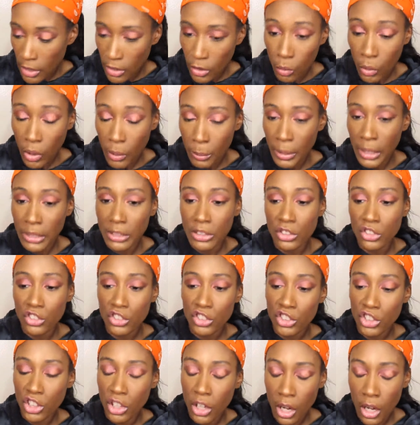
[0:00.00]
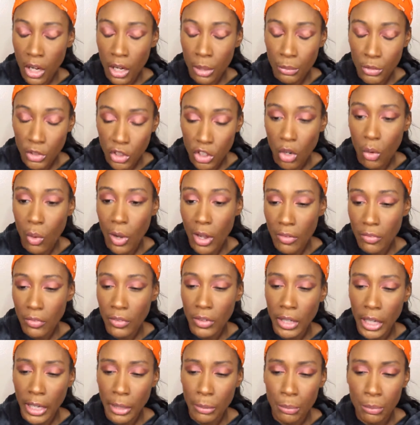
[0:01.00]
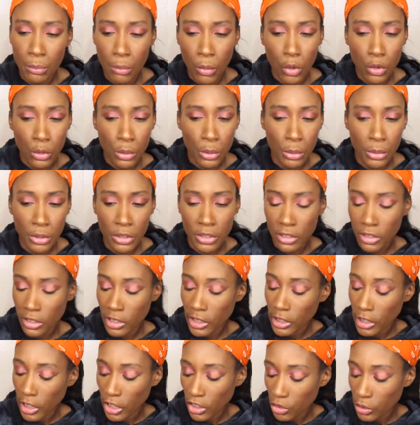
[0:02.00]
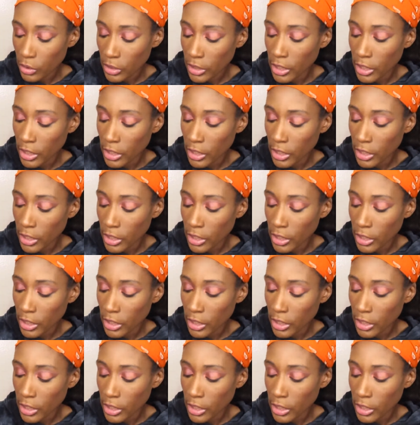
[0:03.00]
the one I'm about to show, I feel like most people consider it luxury.